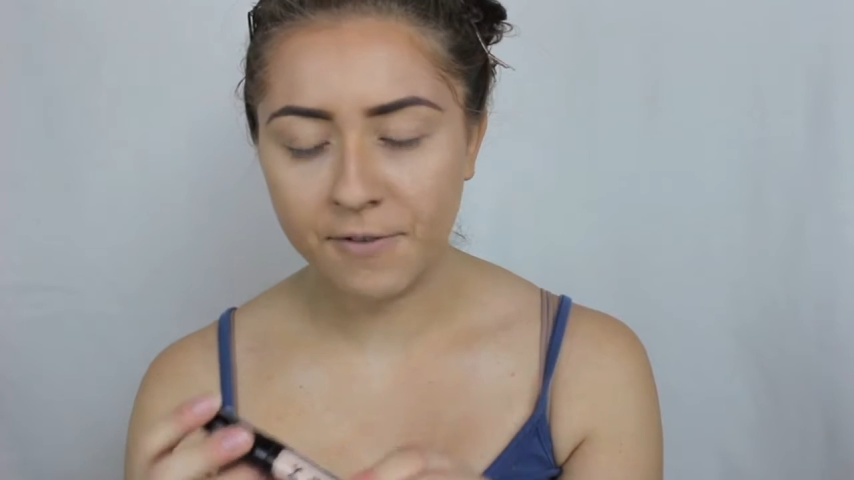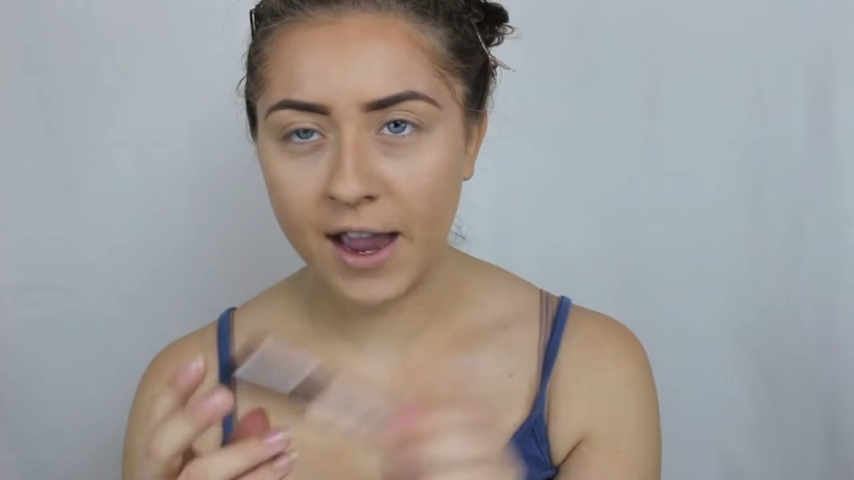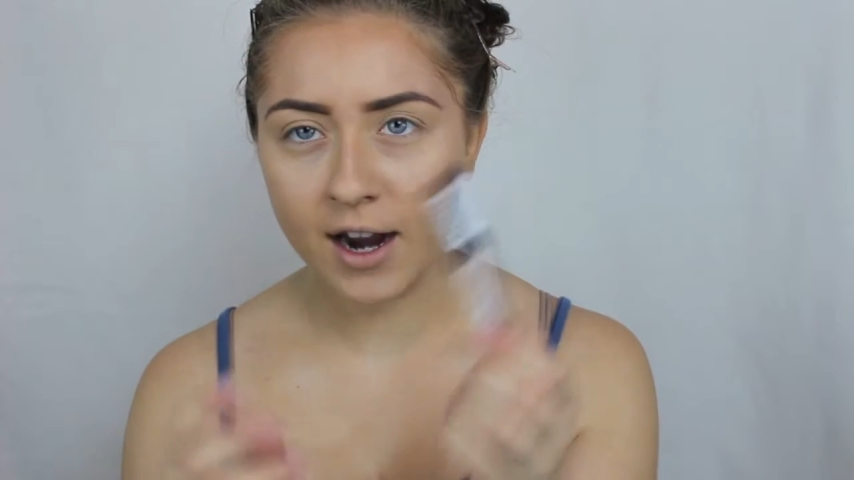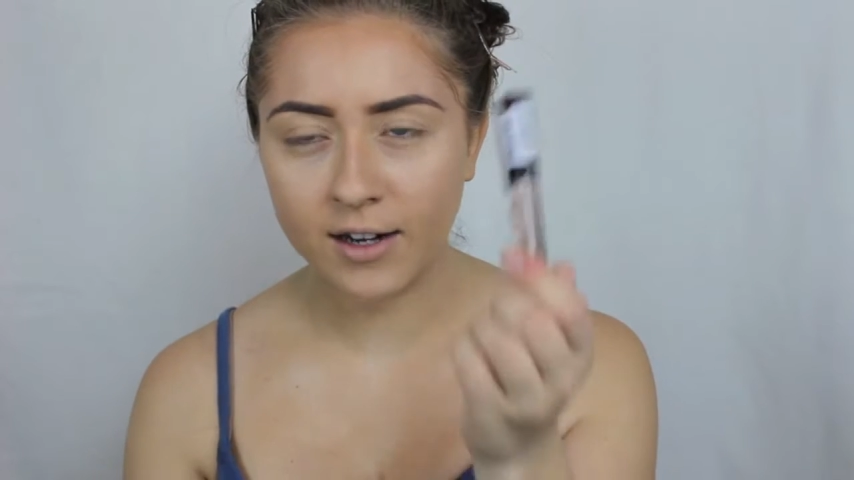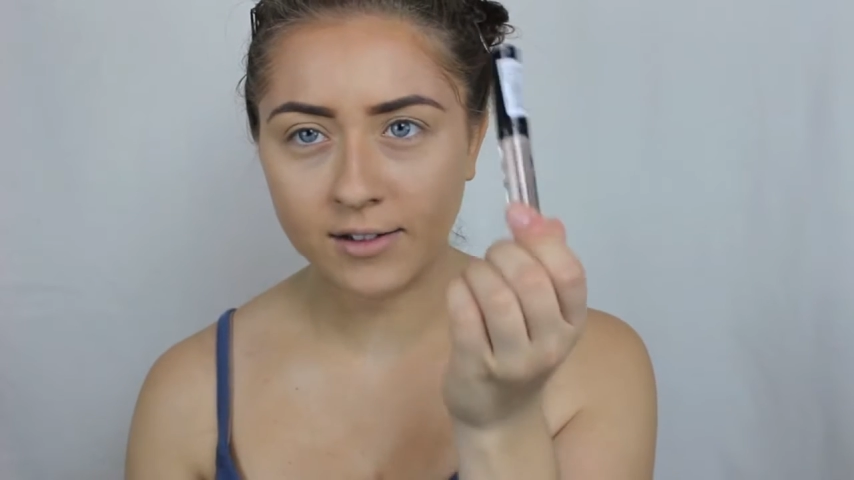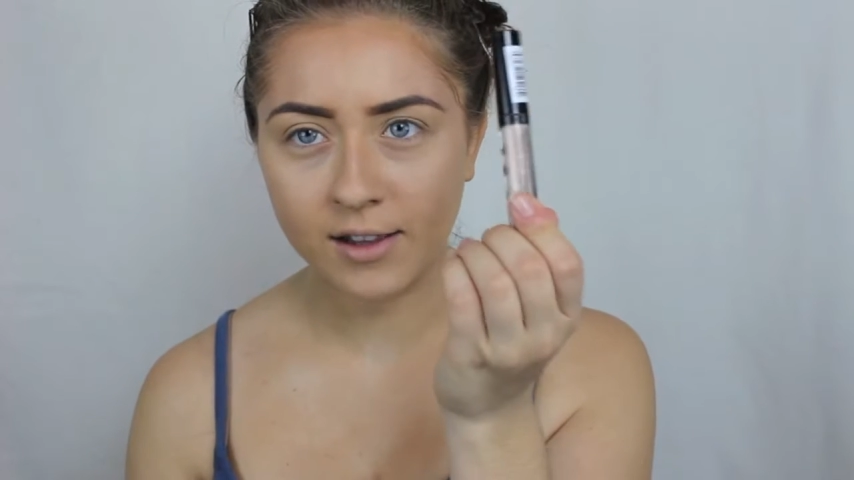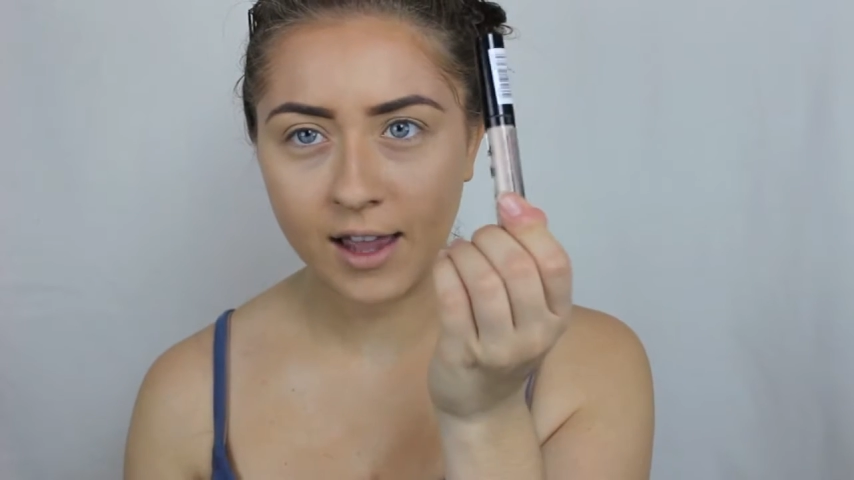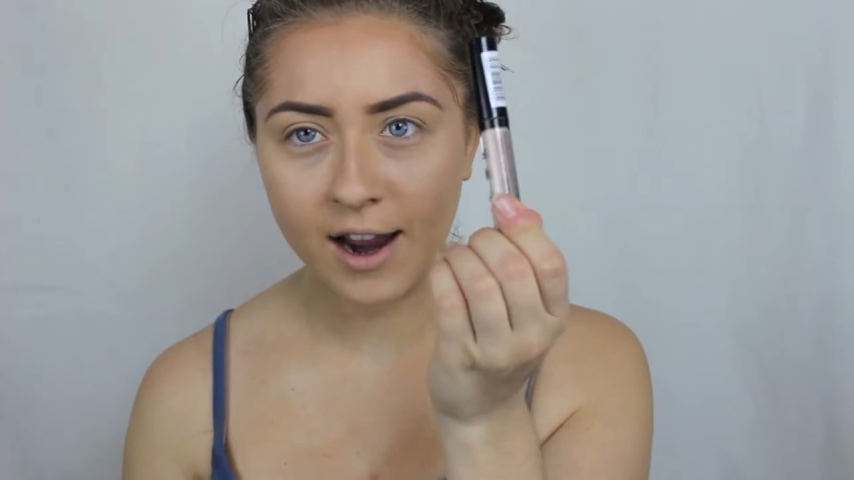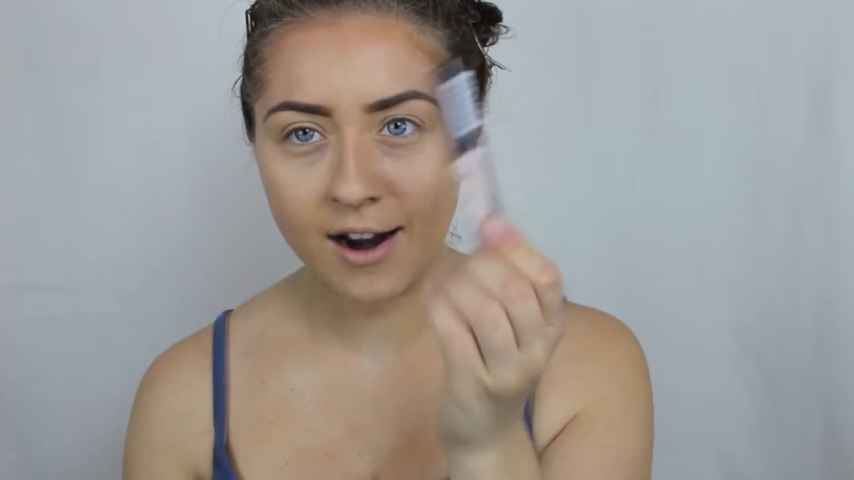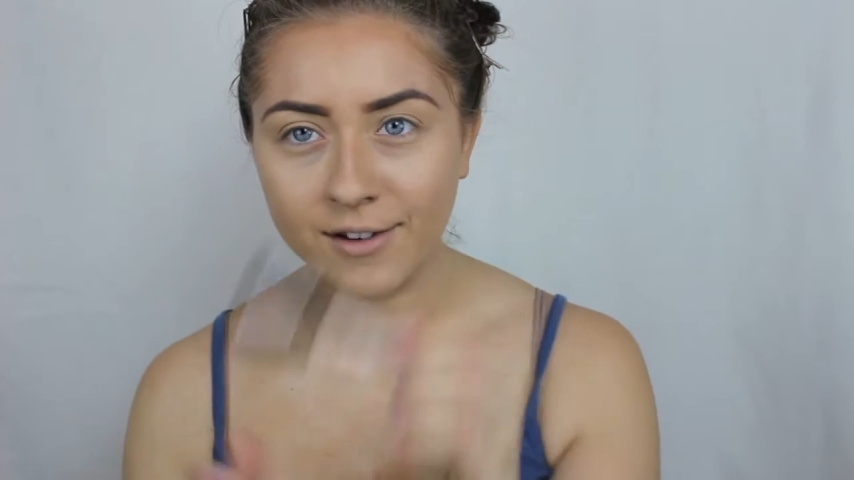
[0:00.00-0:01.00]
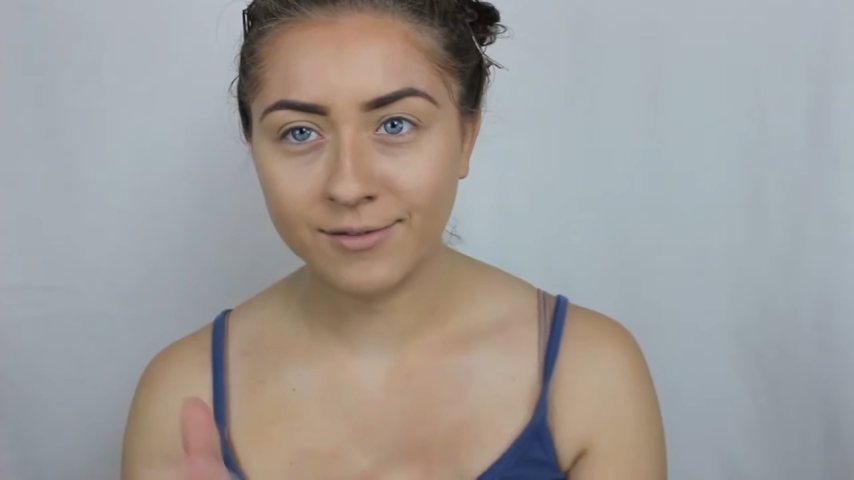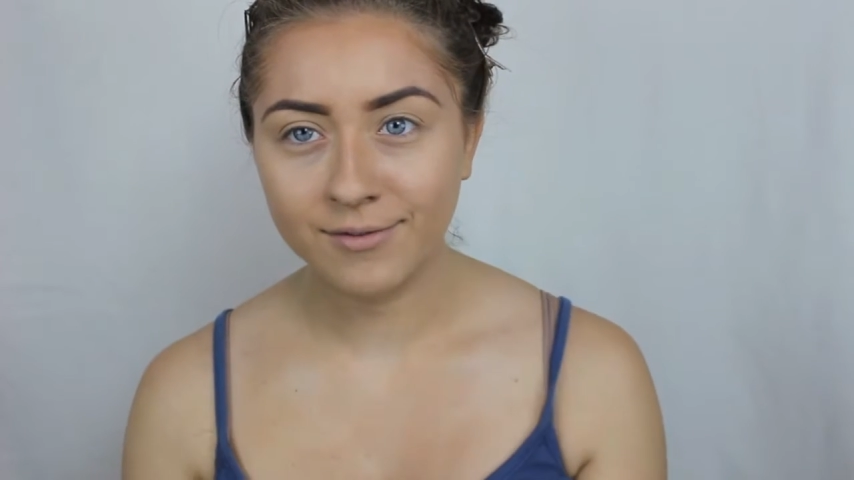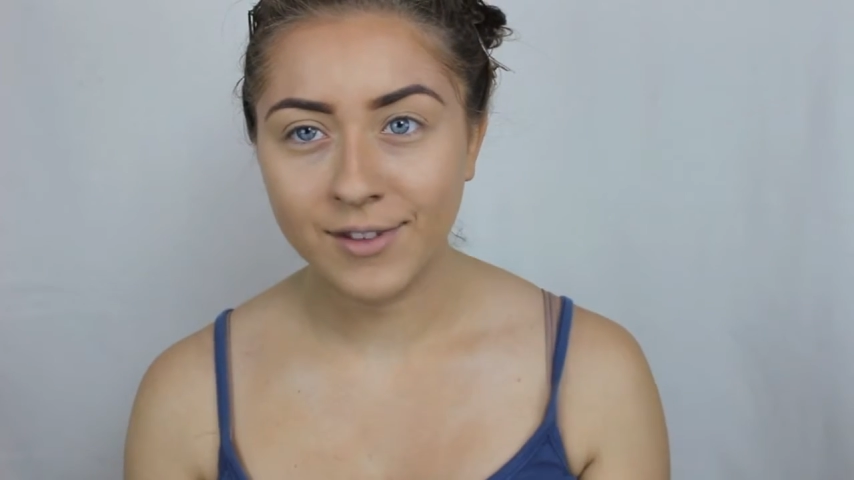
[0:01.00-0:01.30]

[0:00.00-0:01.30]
Fair Clair.